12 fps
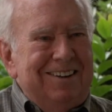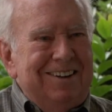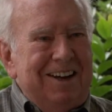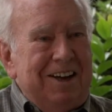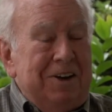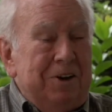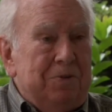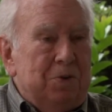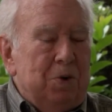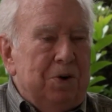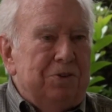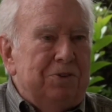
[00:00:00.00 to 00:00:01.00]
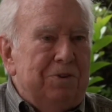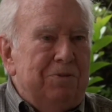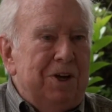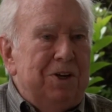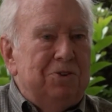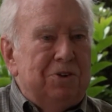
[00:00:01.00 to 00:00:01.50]
And of course,
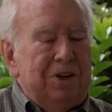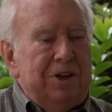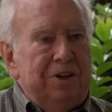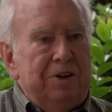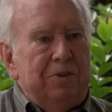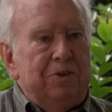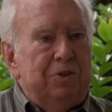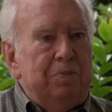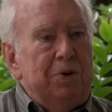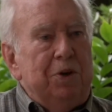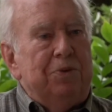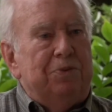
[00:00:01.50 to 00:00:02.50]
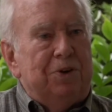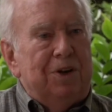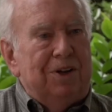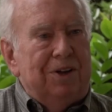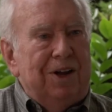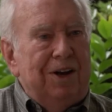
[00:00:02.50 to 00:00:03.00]
eventually there was a
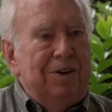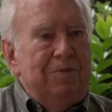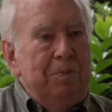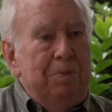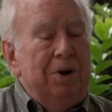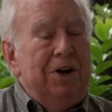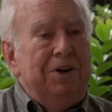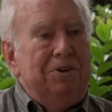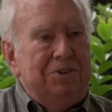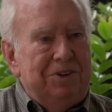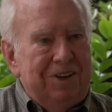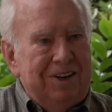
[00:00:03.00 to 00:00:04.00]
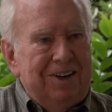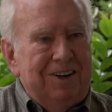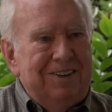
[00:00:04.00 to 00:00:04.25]
beautiful bridge there.